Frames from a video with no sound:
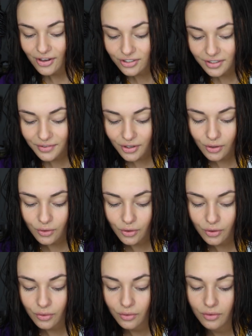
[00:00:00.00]
those of you
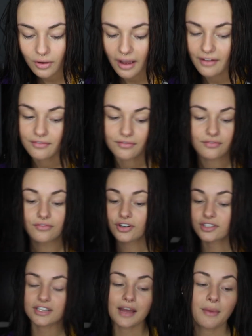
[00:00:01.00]
who have
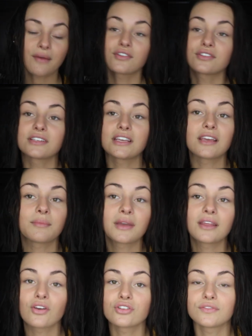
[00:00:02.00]
first time ever seeing
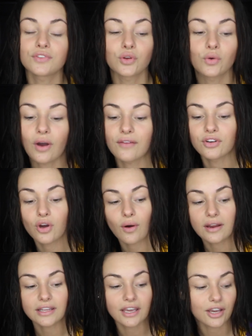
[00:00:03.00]
me, those of you who have no
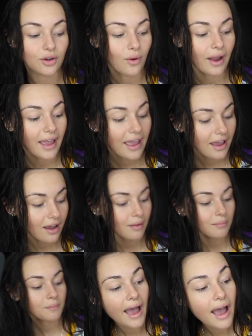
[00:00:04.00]
idea who I
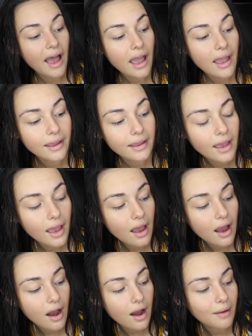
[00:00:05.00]
am, I
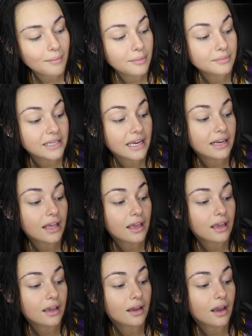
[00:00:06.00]
um, am
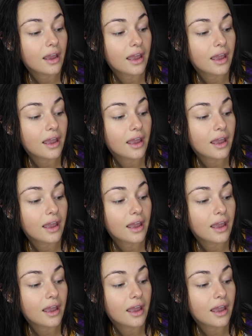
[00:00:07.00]
dating